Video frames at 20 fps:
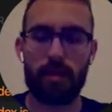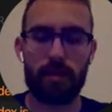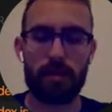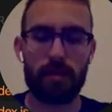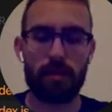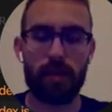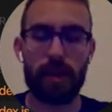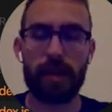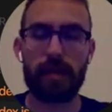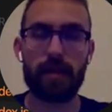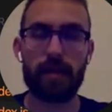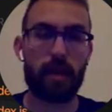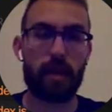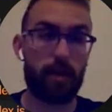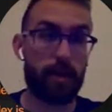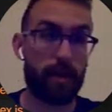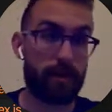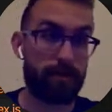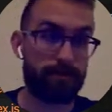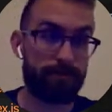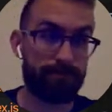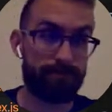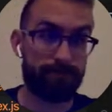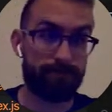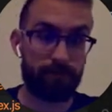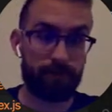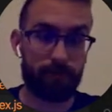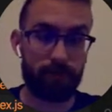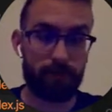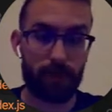So like the comment.
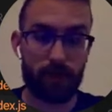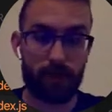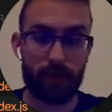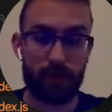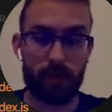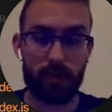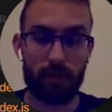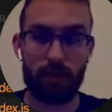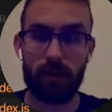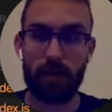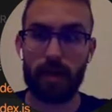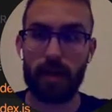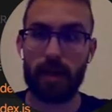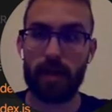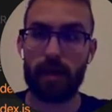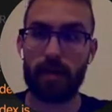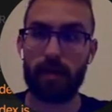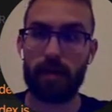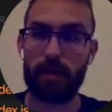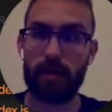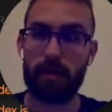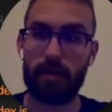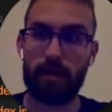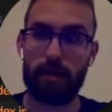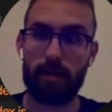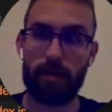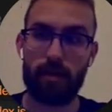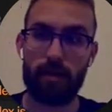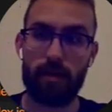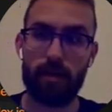So like
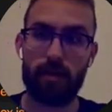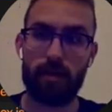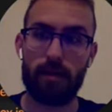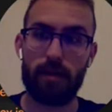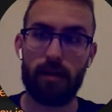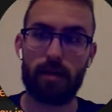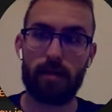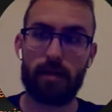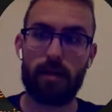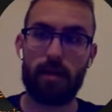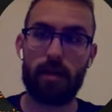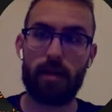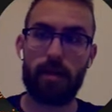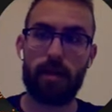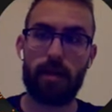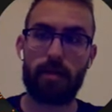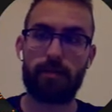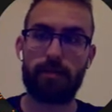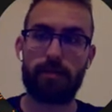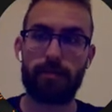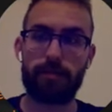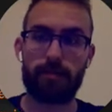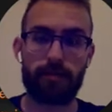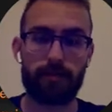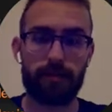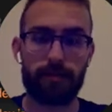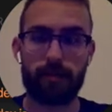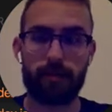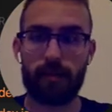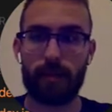comment.
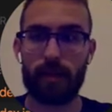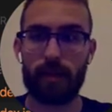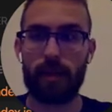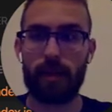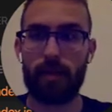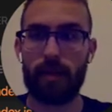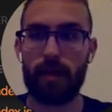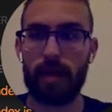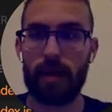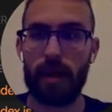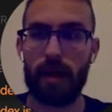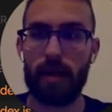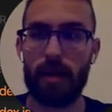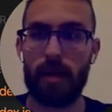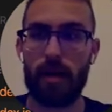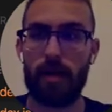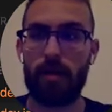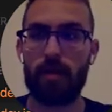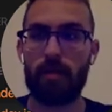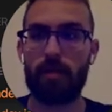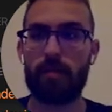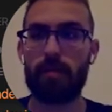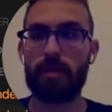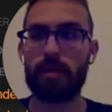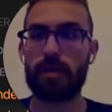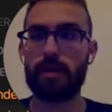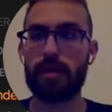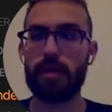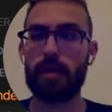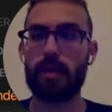And right now, we're
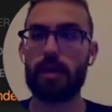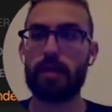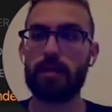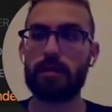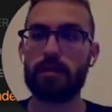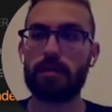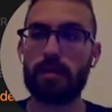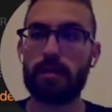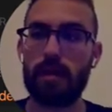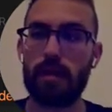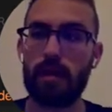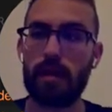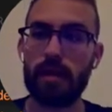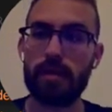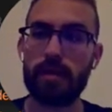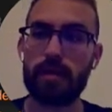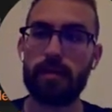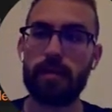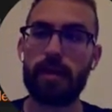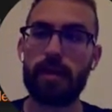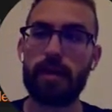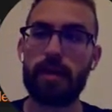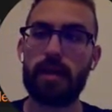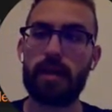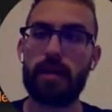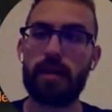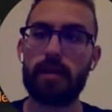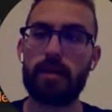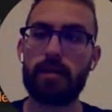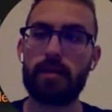just going to console.log something in here.